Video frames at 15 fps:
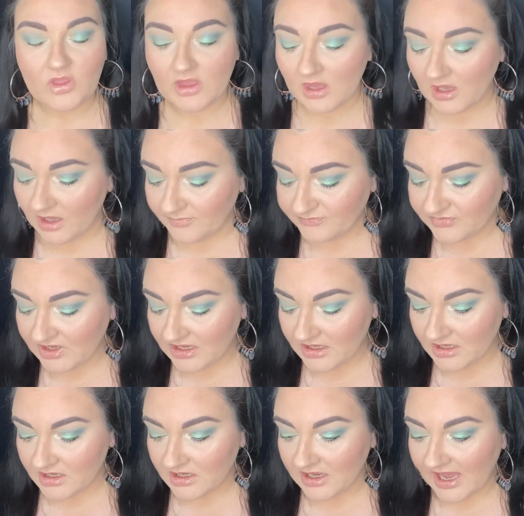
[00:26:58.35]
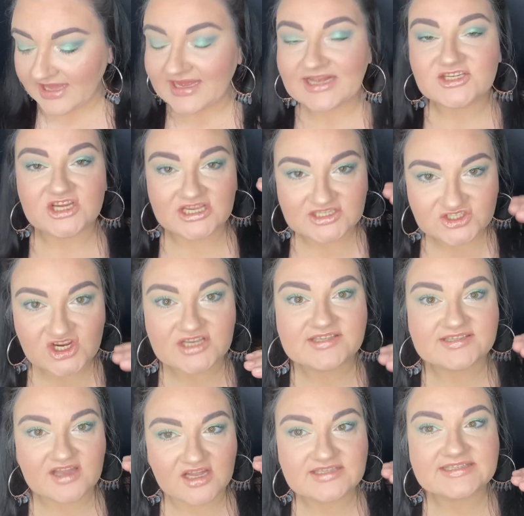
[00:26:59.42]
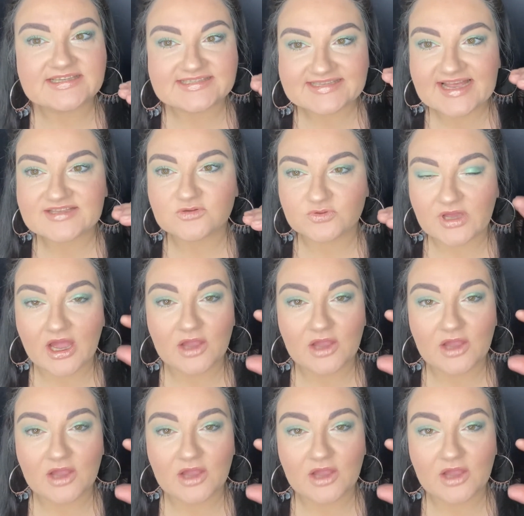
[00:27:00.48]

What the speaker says: And actually, it's just starting to settle now.